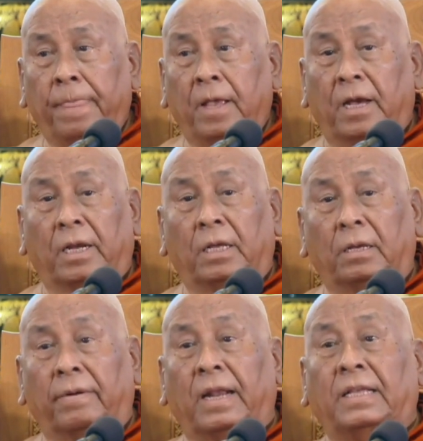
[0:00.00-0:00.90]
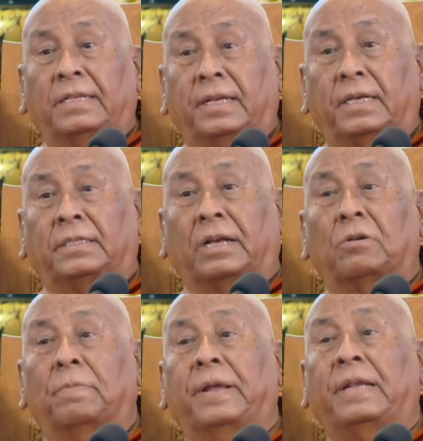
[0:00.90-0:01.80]
At a religious
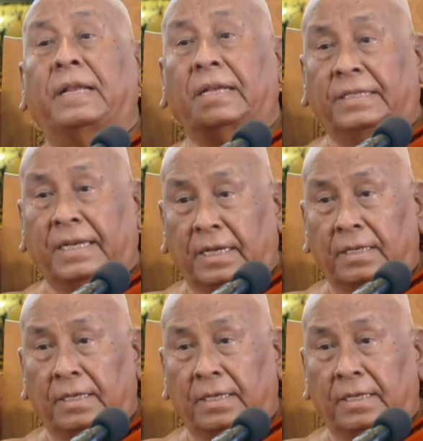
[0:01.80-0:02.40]
competition,